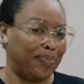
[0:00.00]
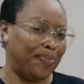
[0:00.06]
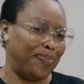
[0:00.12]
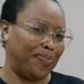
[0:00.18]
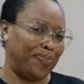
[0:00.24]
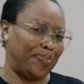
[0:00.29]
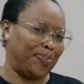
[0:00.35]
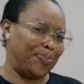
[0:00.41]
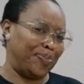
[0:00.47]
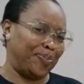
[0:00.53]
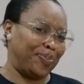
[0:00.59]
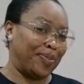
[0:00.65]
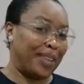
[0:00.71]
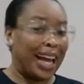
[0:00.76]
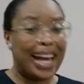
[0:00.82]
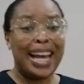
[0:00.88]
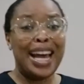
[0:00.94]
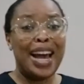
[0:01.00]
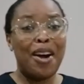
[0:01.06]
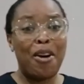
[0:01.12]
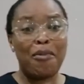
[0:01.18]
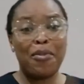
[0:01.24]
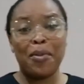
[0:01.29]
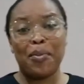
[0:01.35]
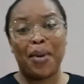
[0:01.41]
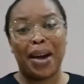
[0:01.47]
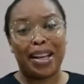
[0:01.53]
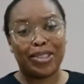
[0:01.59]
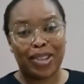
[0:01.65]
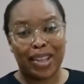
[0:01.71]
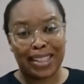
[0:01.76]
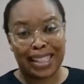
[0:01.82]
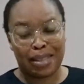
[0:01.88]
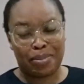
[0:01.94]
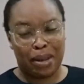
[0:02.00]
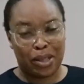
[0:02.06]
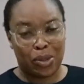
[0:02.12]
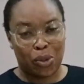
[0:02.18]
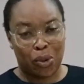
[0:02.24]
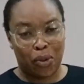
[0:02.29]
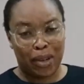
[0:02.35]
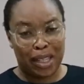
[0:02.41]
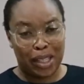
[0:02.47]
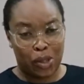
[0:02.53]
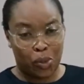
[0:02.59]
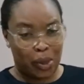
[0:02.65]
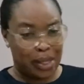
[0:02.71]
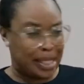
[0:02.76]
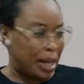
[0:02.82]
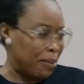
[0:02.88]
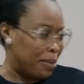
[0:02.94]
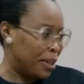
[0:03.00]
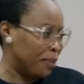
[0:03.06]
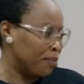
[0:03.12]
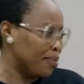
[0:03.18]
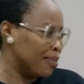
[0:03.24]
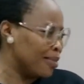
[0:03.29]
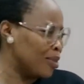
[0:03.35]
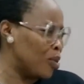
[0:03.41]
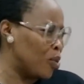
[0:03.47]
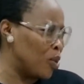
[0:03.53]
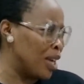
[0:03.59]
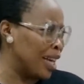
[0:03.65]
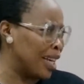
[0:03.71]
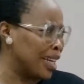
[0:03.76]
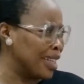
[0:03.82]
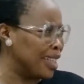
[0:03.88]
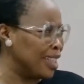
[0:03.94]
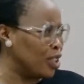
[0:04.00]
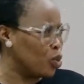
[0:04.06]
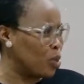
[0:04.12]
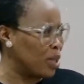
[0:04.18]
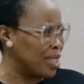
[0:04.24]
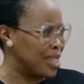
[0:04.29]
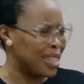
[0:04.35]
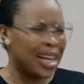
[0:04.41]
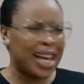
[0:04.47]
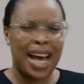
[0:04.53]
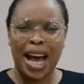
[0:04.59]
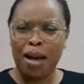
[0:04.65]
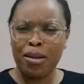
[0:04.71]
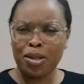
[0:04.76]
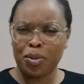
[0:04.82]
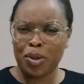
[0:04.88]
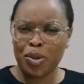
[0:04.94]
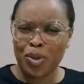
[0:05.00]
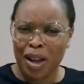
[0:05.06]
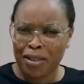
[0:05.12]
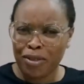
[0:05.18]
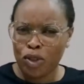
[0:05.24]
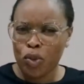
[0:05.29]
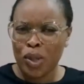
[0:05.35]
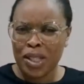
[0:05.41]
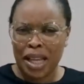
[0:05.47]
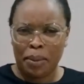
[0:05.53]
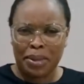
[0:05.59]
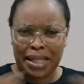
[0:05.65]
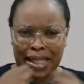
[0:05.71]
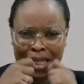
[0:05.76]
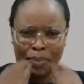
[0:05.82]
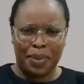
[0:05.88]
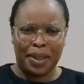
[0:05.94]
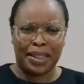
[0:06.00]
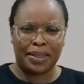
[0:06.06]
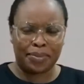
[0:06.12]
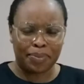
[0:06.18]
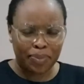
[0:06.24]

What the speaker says: All people are enjoying this. My story is sweet and oh, yeah, can eat juice. I'm supposed to have juice and be sipping.